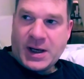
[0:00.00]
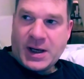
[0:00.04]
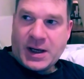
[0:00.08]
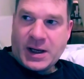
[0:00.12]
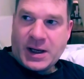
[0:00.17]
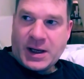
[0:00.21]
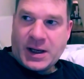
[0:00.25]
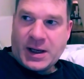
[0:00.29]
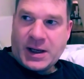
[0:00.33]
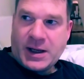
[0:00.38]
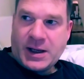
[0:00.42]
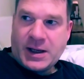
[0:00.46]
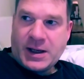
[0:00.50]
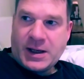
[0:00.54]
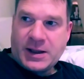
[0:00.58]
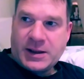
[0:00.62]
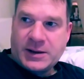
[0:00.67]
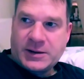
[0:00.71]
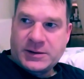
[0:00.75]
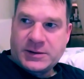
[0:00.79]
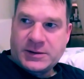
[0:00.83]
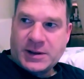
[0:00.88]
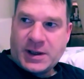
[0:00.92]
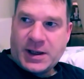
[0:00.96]

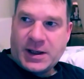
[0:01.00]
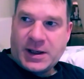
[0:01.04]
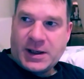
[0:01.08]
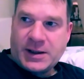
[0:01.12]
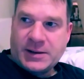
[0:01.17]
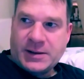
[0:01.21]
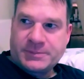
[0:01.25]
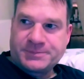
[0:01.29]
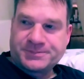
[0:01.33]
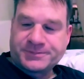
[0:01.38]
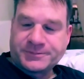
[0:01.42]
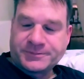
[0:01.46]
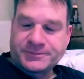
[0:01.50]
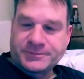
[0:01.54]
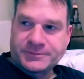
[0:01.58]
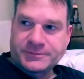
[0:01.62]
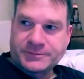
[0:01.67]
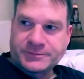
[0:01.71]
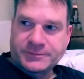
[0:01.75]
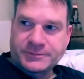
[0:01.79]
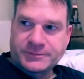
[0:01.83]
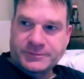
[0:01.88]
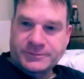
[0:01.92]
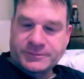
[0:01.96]
and
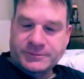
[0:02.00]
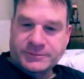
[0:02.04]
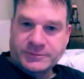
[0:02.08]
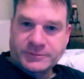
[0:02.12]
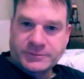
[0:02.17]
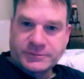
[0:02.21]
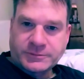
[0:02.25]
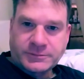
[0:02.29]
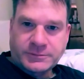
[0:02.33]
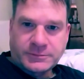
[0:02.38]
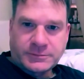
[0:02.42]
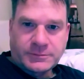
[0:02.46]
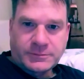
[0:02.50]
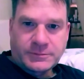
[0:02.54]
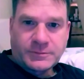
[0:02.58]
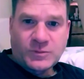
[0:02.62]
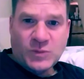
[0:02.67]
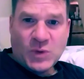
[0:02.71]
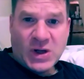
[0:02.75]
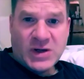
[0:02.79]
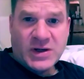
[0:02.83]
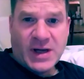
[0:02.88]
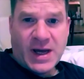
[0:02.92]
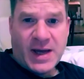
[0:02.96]

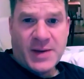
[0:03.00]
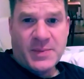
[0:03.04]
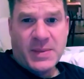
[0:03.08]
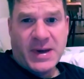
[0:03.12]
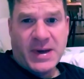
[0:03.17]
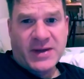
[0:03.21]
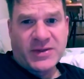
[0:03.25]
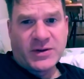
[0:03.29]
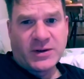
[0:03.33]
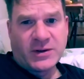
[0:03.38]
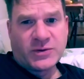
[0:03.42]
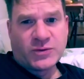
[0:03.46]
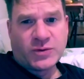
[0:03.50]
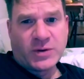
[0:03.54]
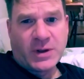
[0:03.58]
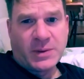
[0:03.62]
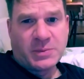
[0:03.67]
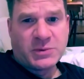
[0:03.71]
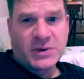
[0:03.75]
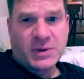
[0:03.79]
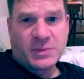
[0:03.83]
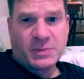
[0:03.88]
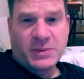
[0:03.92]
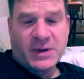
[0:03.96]

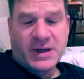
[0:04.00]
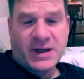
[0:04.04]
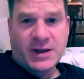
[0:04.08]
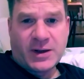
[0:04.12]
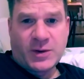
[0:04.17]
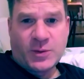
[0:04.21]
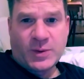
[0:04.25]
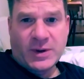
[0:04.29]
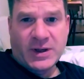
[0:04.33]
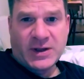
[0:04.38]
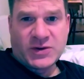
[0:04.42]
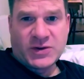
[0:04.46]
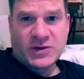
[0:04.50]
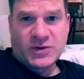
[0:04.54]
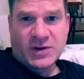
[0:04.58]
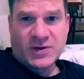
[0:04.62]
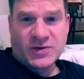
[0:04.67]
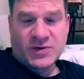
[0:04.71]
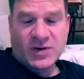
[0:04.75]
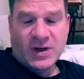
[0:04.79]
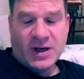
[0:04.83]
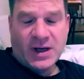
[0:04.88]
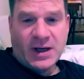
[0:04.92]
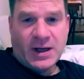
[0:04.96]
dimethyltryptamine, which
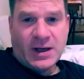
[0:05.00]
is